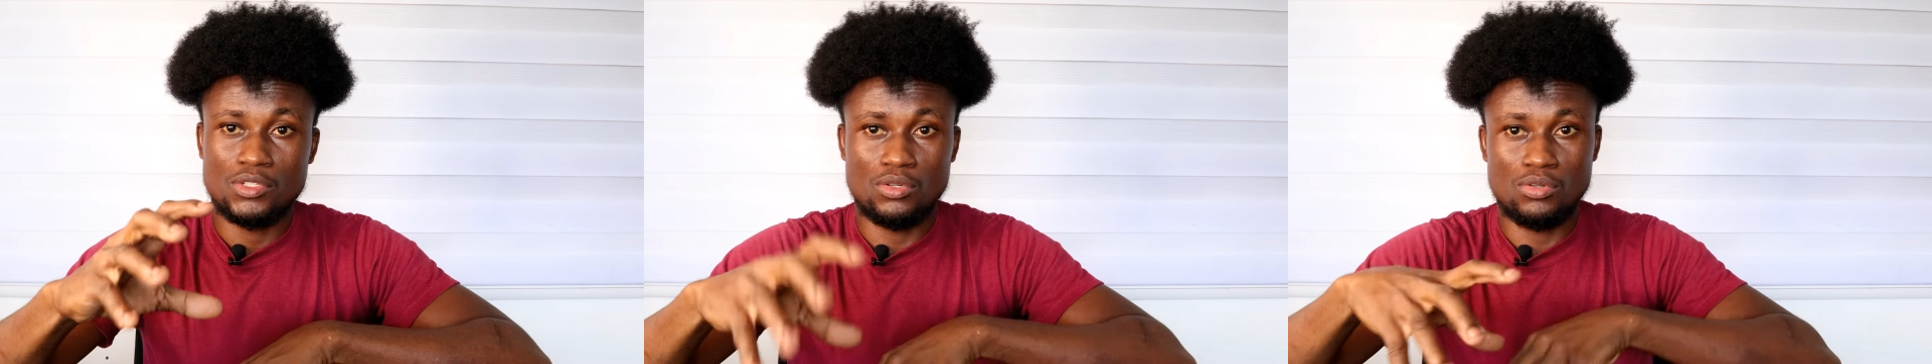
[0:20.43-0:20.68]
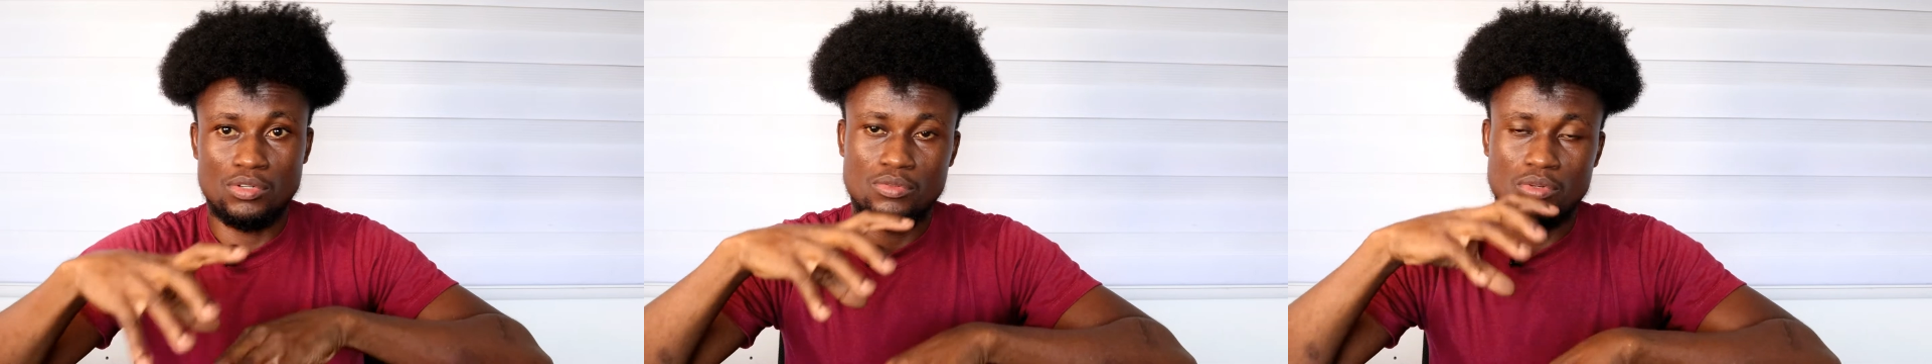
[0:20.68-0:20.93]

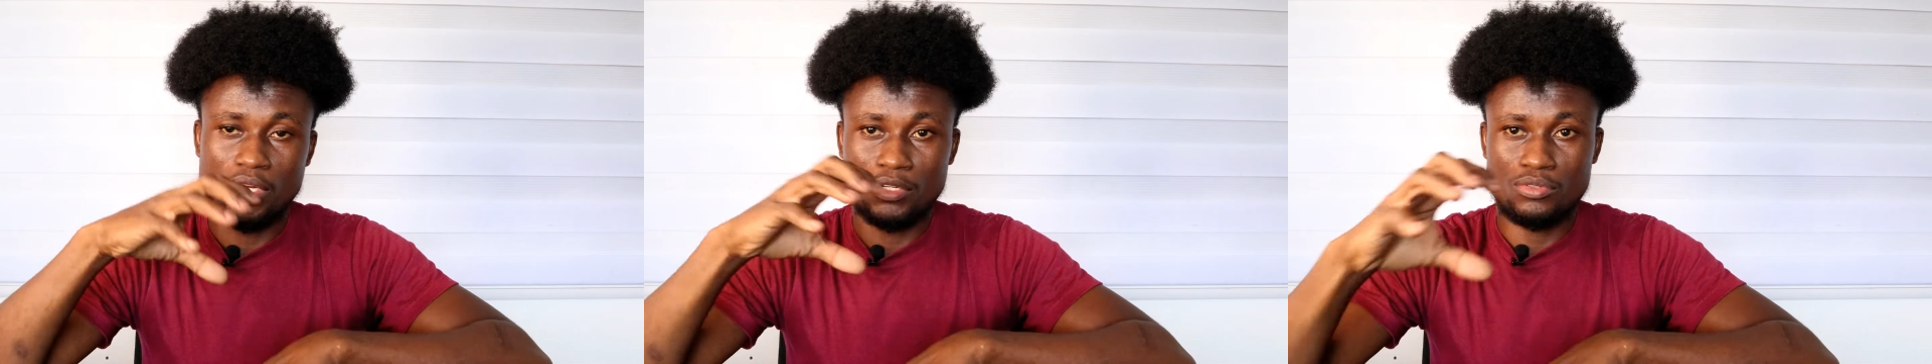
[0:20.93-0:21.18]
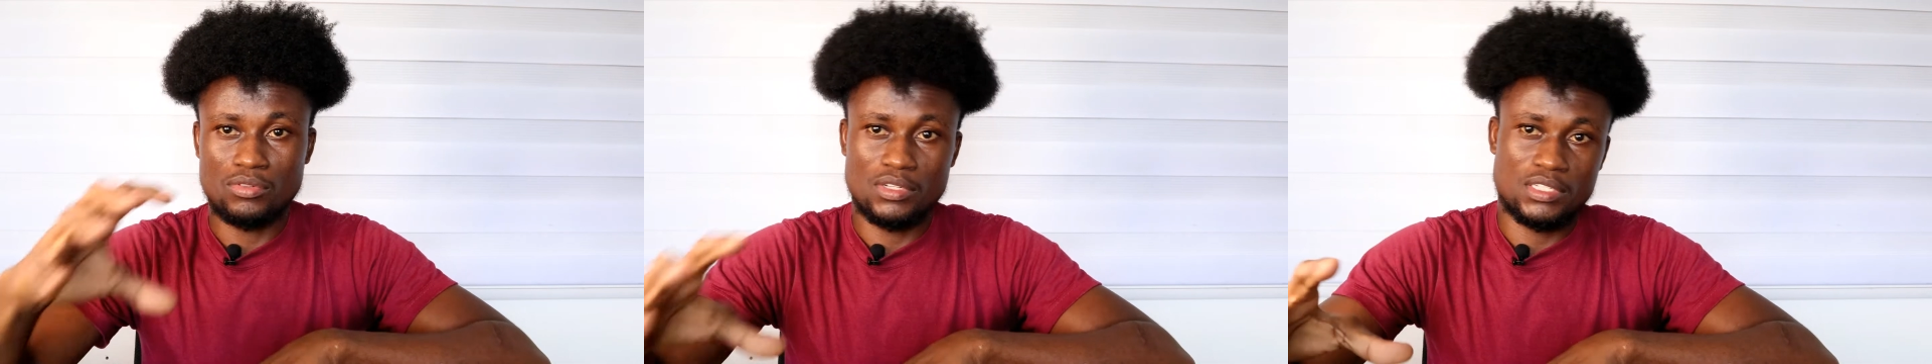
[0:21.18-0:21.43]
or you would like
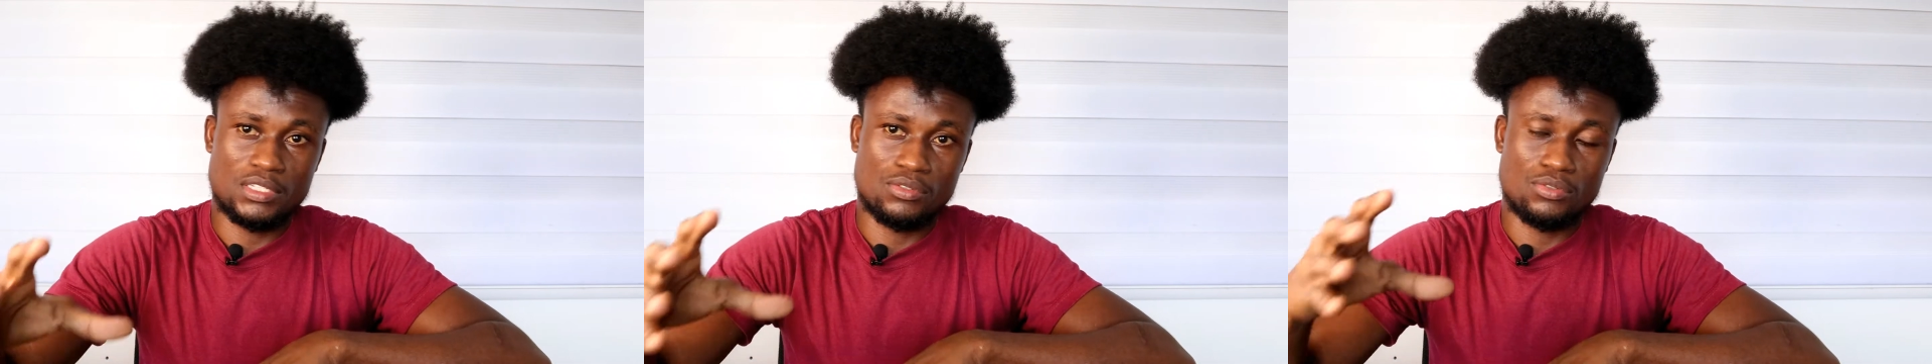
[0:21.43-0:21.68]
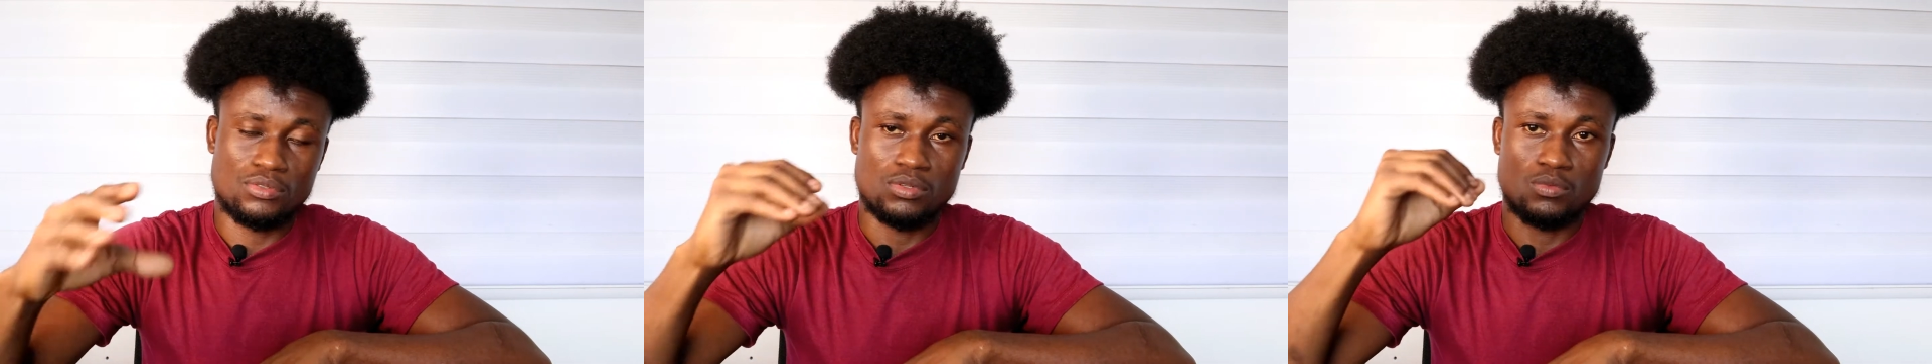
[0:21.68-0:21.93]
to listen
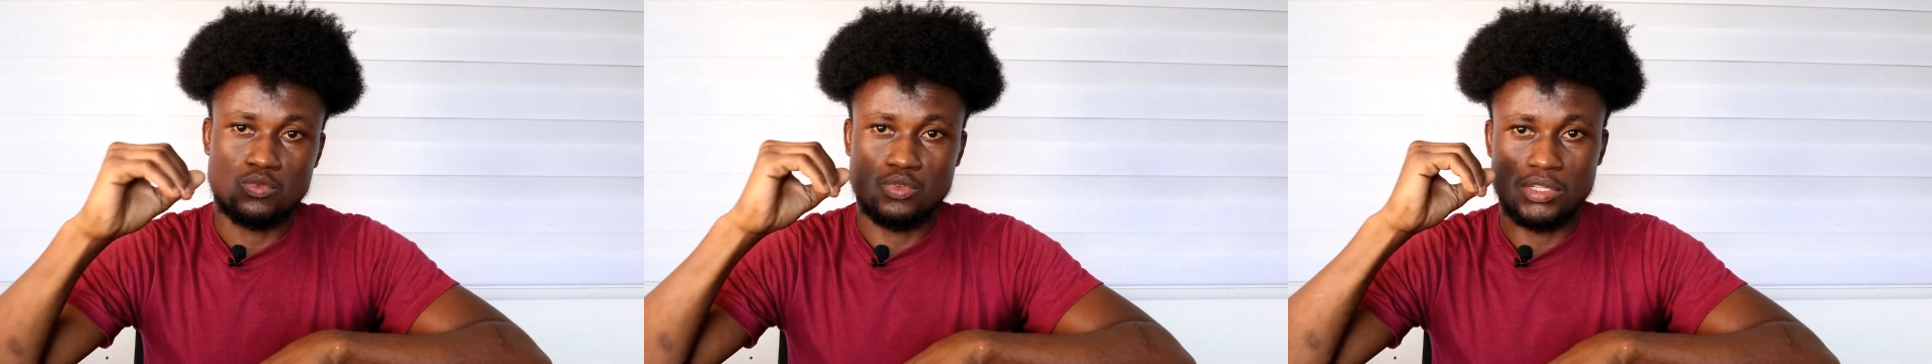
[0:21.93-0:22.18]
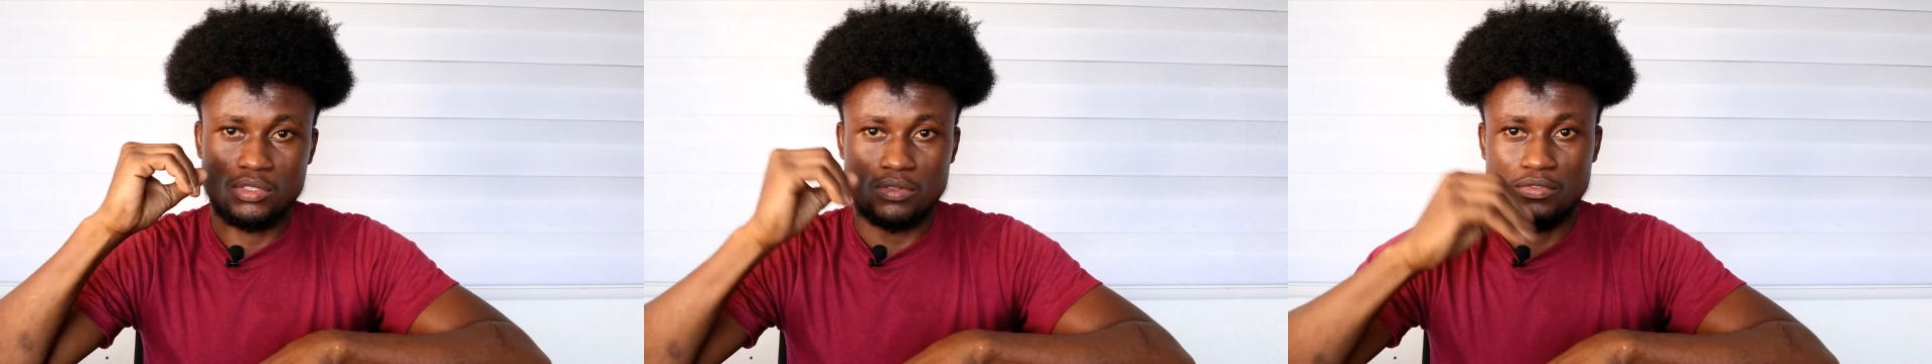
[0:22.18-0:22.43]
to some
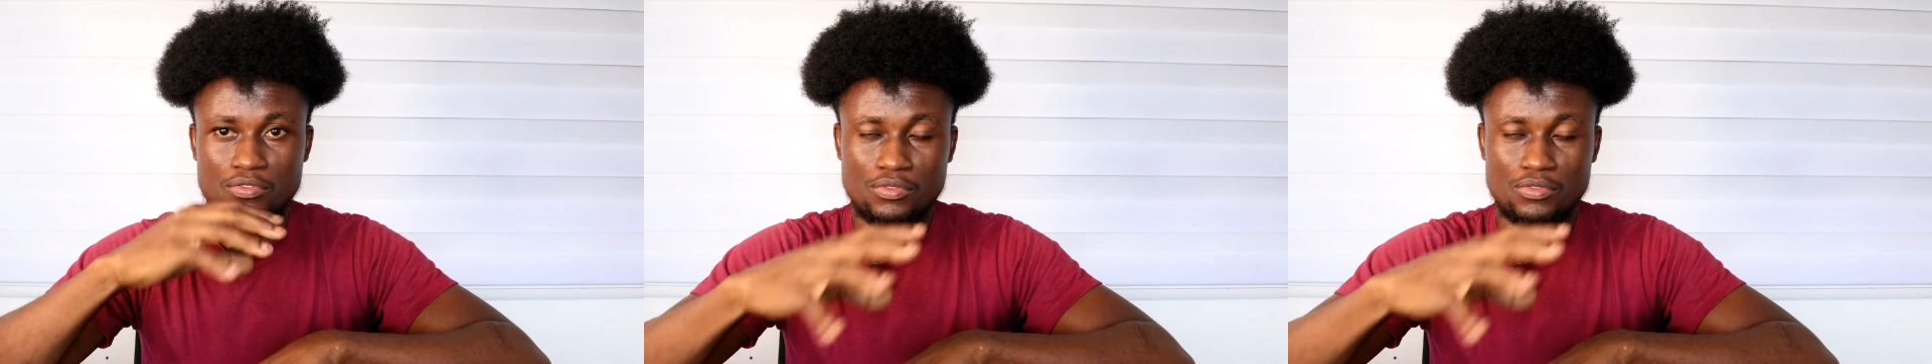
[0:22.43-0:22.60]
words of